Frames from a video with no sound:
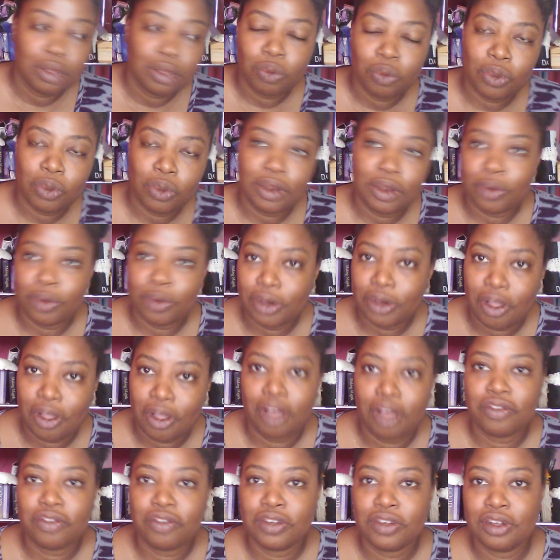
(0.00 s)
what I want to
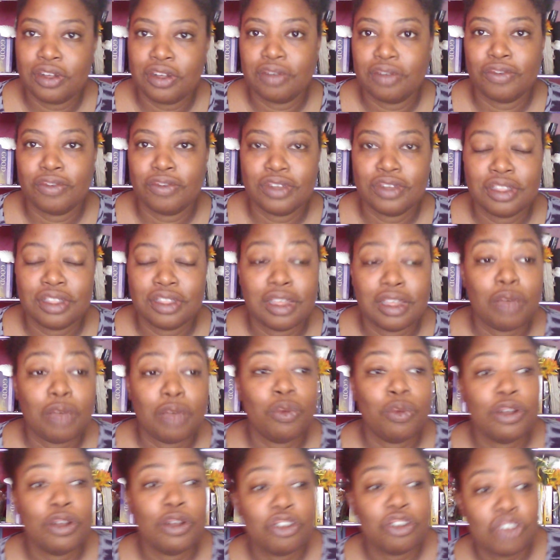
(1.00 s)
offer for that
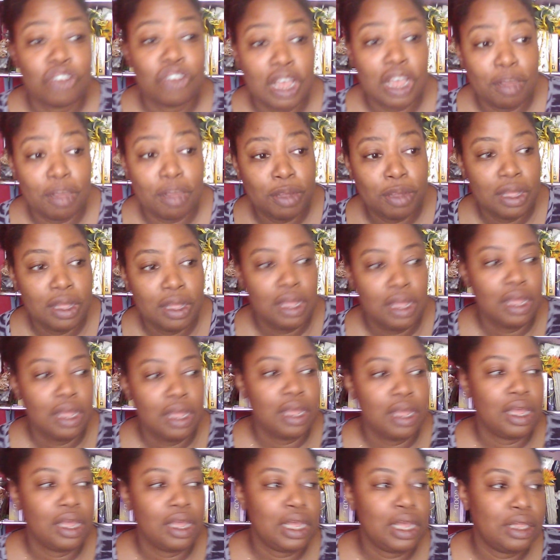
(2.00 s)
workshop,
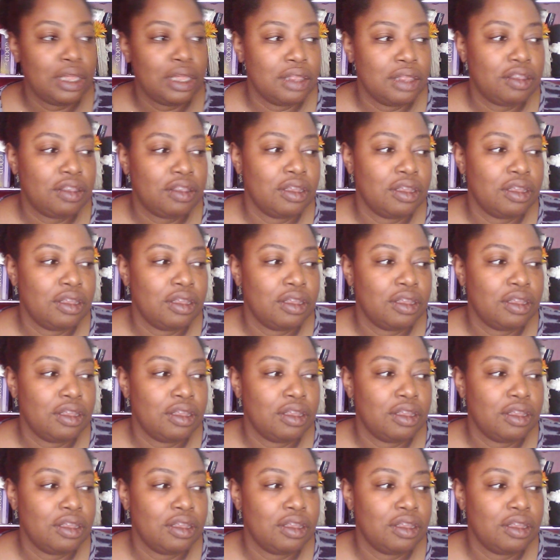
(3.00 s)
and